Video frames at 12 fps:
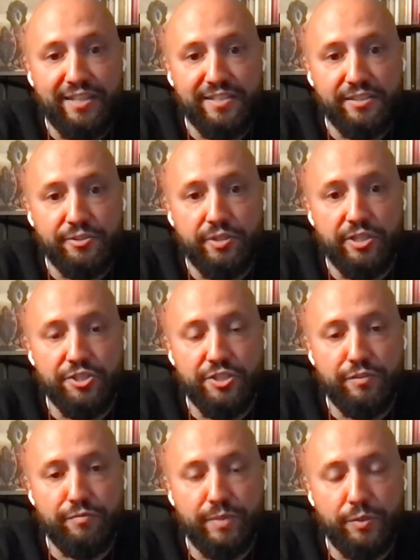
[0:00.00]
as a good
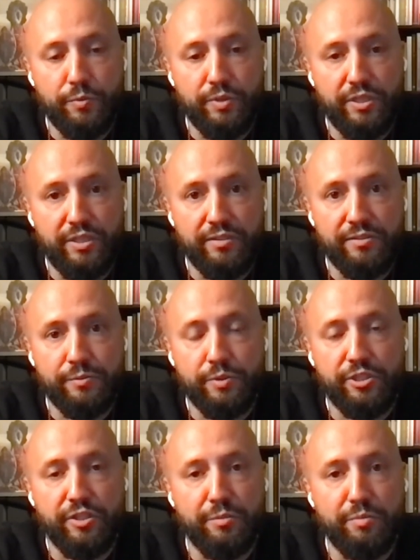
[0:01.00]
achievement, we're
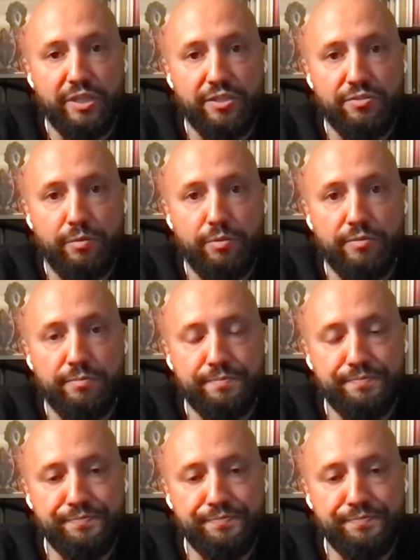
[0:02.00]
going to be in trouble.